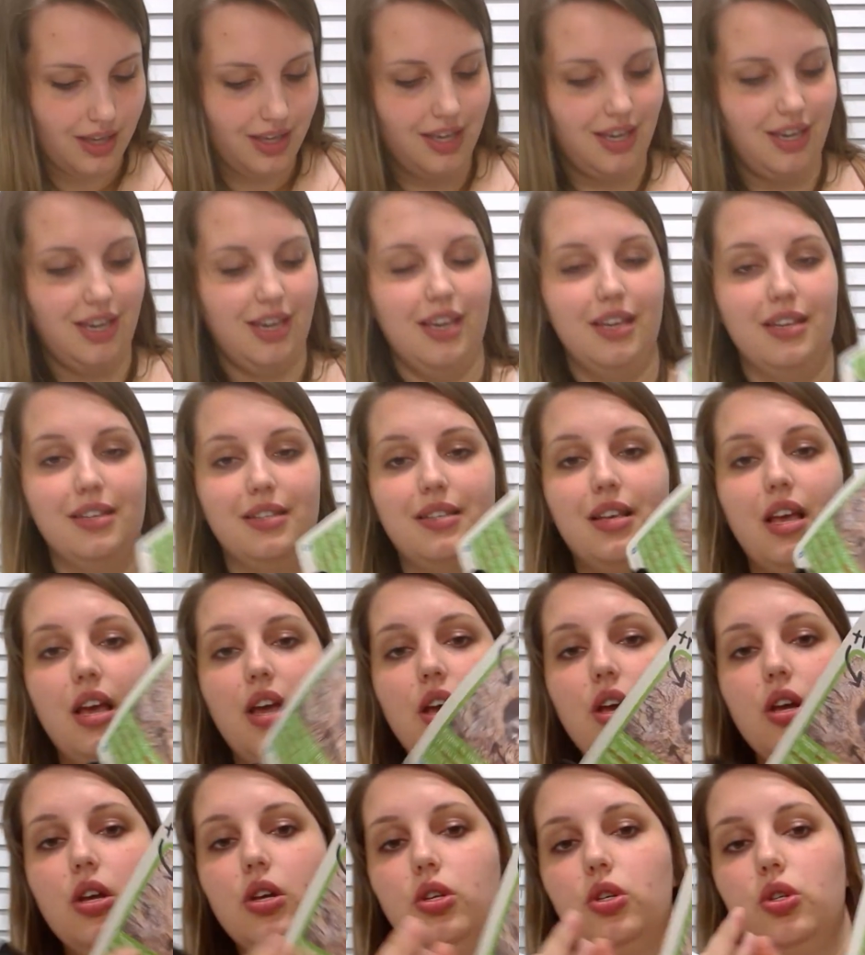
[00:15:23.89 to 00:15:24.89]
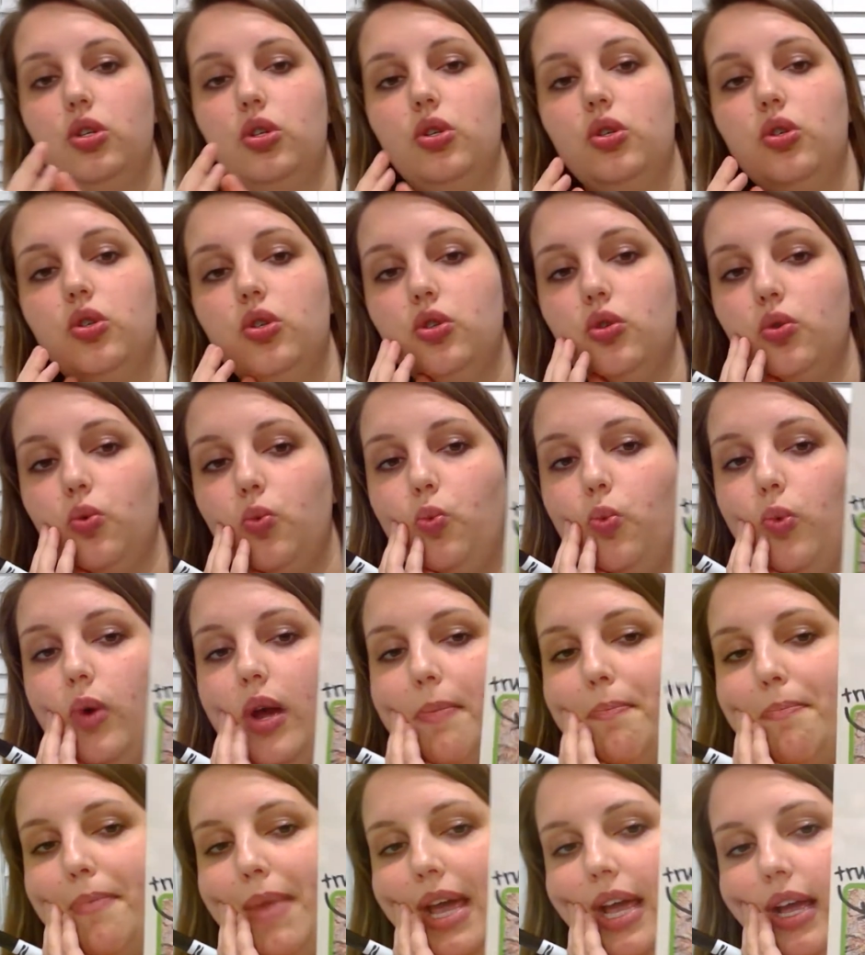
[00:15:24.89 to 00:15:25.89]
he is
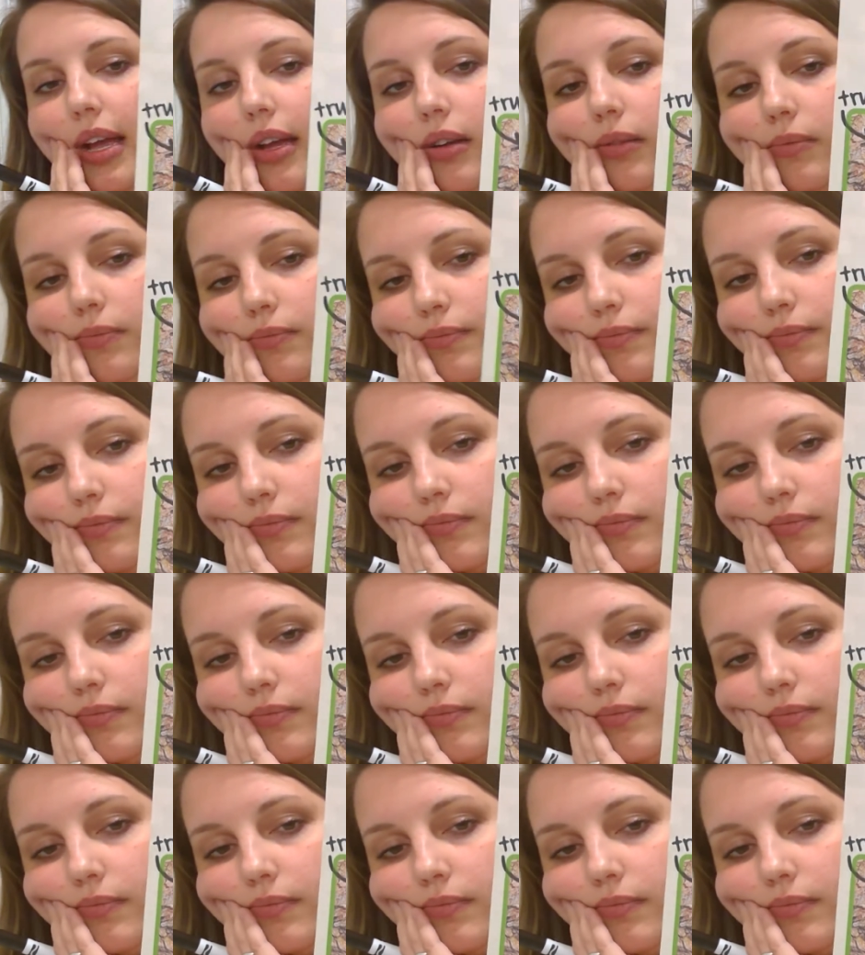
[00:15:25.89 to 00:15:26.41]
swimming.